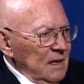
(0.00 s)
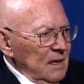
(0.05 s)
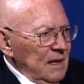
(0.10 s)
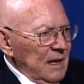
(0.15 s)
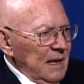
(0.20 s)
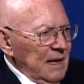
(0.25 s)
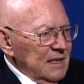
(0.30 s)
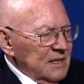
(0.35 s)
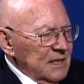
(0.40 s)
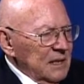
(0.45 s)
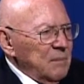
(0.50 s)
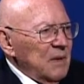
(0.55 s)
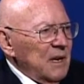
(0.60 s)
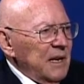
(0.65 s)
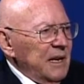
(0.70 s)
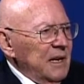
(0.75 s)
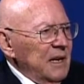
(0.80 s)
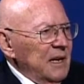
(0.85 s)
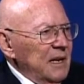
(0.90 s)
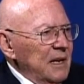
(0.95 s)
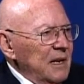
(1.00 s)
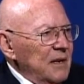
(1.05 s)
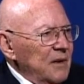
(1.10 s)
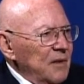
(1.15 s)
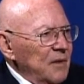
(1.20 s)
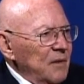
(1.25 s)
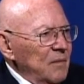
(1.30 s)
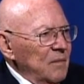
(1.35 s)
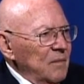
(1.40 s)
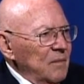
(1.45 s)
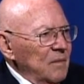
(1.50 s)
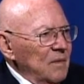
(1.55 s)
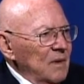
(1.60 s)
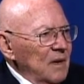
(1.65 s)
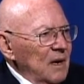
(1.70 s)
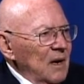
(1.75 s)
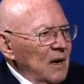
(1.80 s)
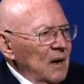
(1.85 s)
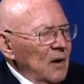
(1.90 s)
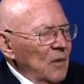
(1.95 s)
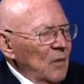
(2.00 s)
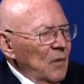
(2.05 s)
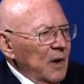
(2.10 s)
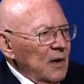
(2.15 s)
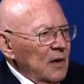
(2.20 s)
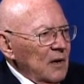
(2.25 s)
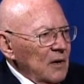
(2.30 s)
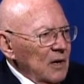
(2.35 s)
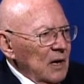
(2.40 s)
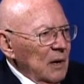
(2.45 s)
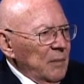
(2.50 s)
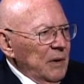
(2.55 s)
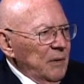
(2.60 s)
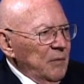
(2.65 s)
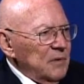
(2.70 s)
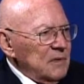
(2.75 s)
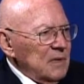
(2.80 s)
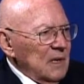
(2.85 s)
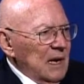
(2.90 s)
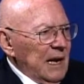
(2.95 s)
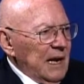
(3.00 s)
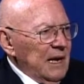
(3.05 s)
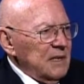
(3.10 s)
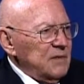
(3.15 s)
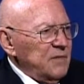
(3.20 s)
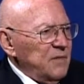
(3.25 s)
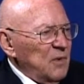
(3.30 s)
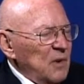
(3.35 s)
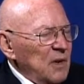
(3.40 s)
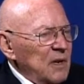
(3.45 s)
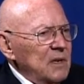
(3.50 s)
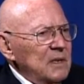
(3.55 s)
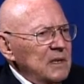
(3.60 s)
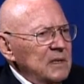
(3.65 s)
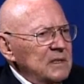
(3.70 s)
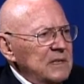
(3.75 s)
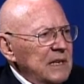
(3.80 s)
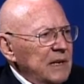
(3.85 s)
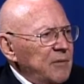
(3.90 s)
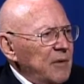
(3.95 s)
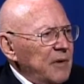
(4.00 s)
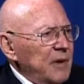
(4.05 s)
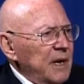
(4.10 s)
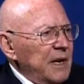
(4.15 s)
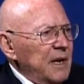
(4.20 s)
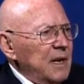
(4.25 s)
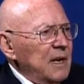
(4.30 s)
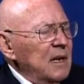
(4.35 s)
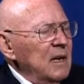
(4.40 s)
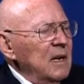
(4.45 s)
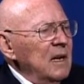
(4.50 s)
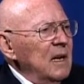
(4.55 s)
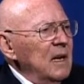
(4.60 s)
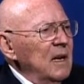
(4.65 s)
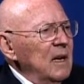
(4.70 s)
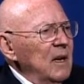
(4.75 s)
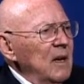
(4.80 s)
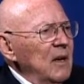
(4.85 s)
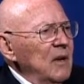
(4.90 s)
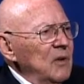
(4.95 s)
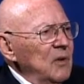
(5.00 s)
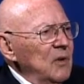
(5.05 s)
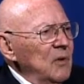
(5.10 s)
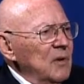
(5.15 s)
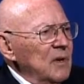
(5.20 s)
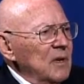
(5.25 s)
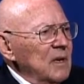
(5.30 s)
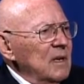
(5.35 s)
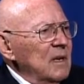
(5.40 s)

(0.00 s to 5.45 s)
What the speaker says: assimilated into the regular Army. It was the last fully segregated unit.